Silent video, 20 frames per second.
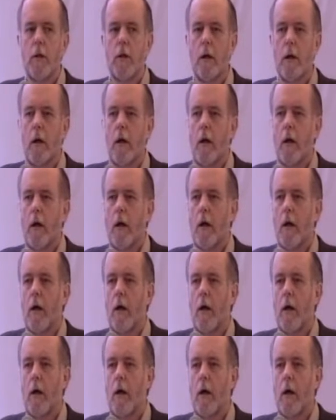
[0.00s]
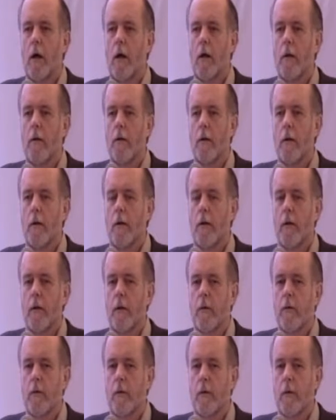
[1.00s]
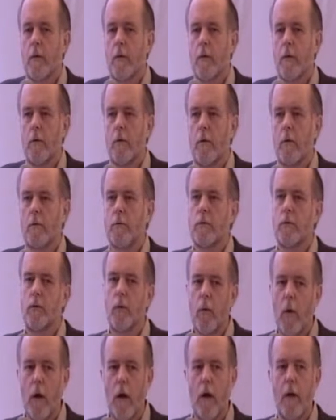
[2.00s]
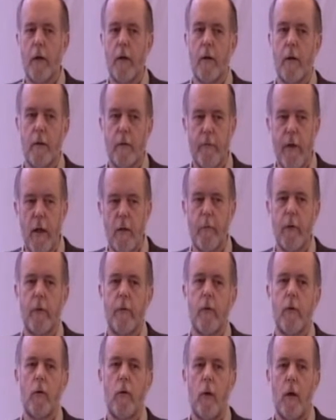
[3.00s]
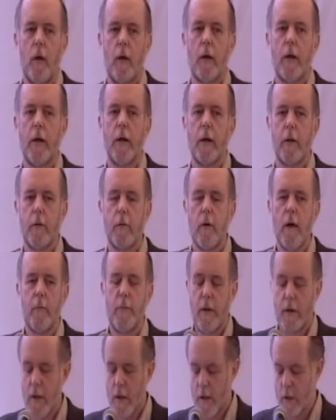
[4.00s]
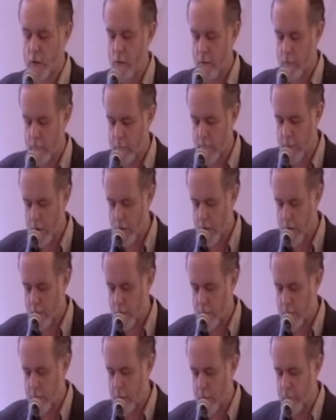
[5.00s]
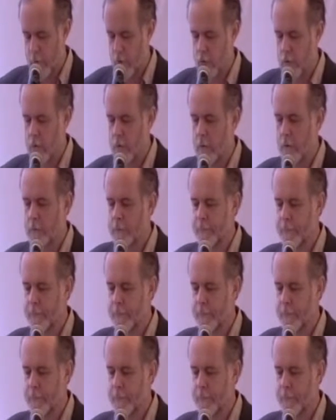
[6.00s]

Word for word: uh, uh, the, the, the, the quality, the development of the quality and the reputation of, of, of the journal.